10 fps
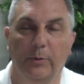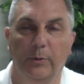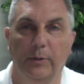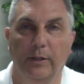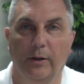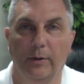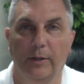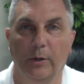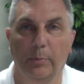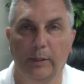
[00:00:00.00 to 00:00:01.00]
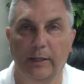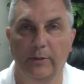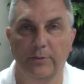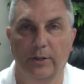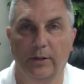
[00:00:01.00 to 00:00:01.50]
who the REO
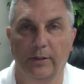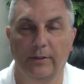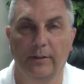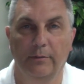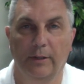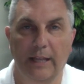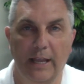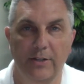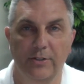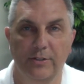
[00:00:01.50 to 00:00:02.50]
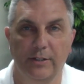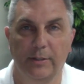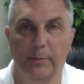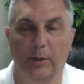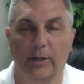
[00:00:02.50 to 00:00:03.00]
players are, the agents in
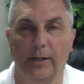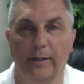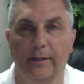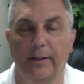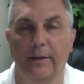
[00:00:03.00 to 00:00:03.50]
the market,